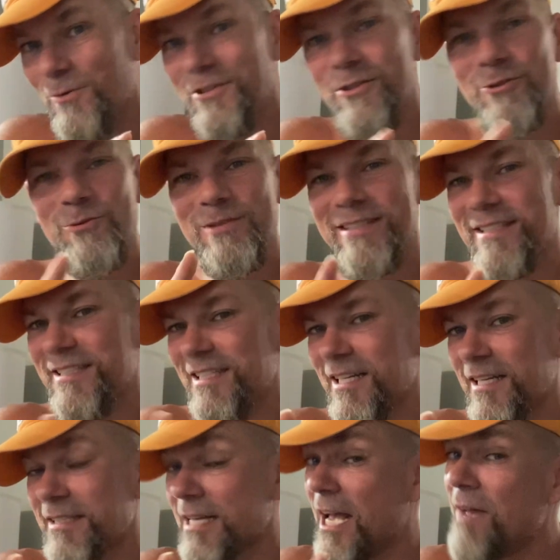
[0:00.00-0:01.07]
you can do in sixty
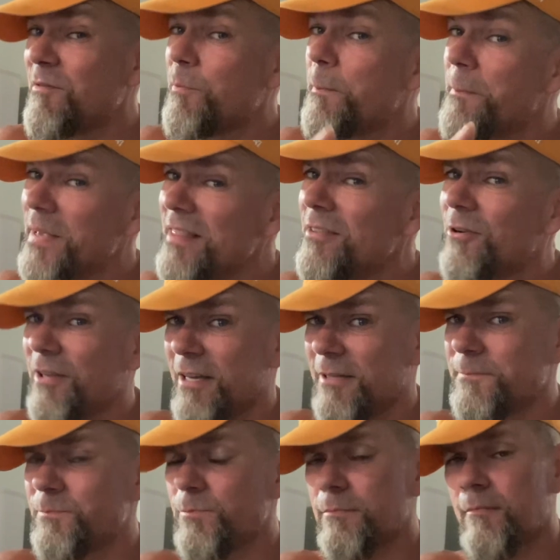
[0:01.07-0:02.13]
days. I haven't been there yet.
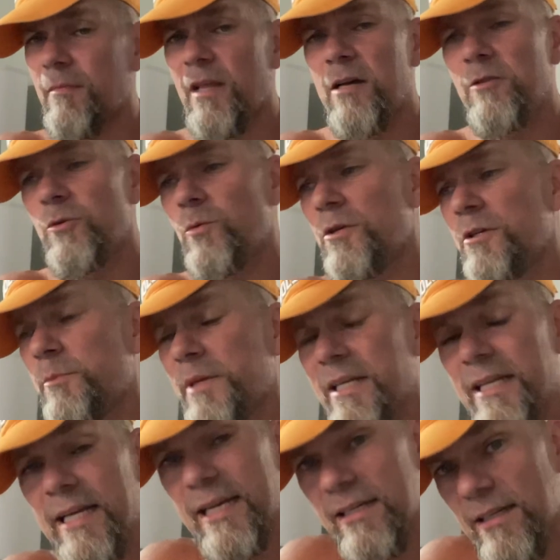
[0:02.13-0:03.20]
I don't know where you can be
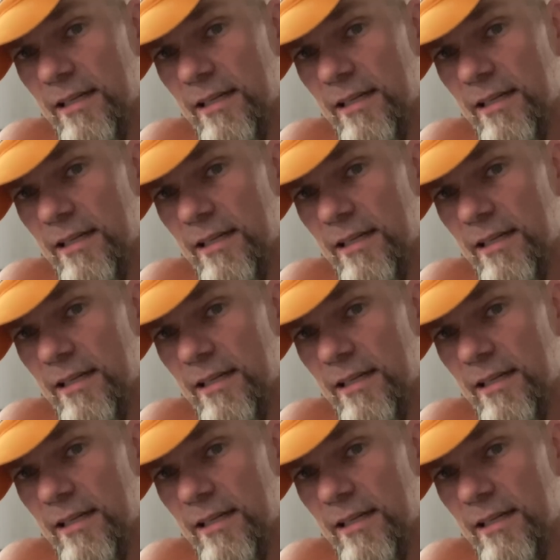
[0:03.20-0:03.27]
in ninety